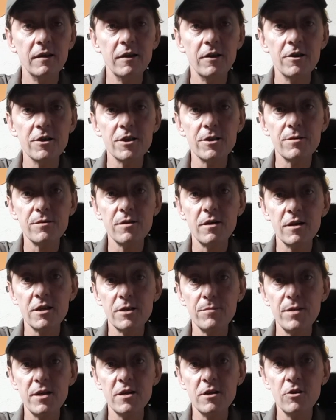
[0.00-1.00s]
know, I
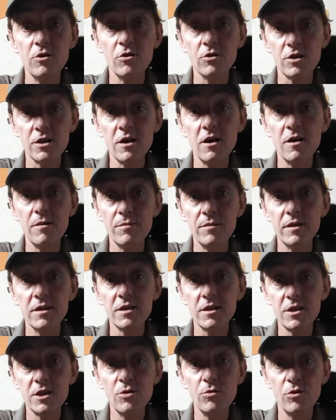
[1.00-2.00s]
spend a lot of time.
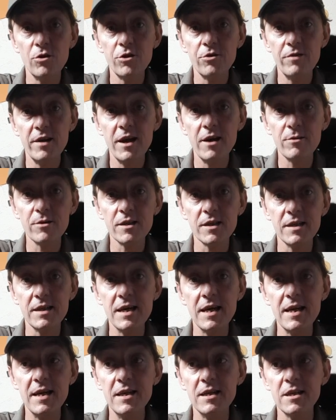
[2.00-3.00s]
It's 2 or 3 hours a
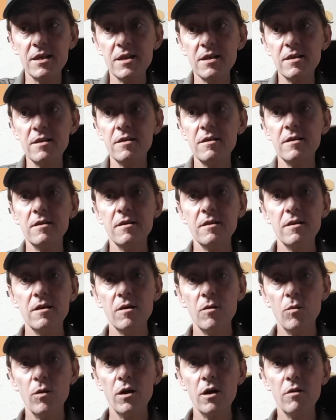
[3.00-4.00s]
day
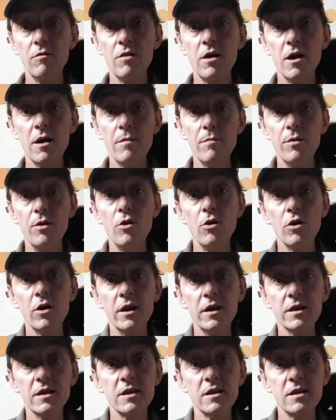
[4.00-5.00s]
when I write a
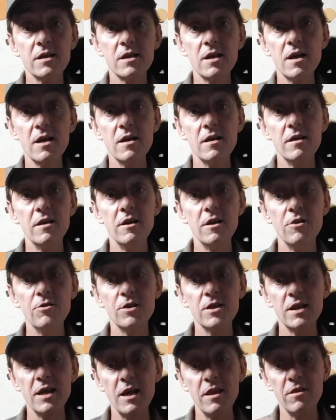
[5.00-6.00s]
blog. It's you know,
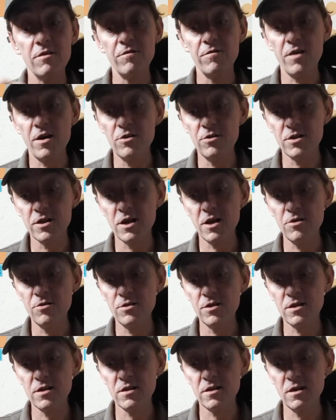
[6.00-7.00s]
to get the
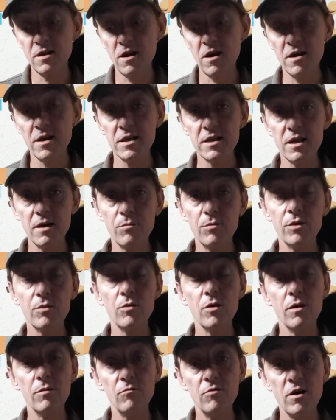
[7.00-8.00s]
photos lined up
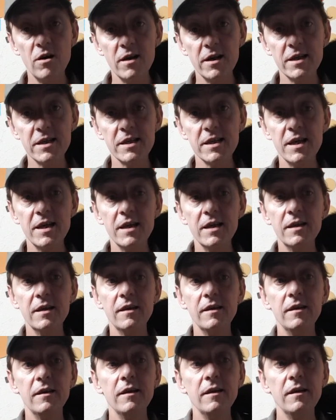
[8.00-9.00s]
with what I'm writing,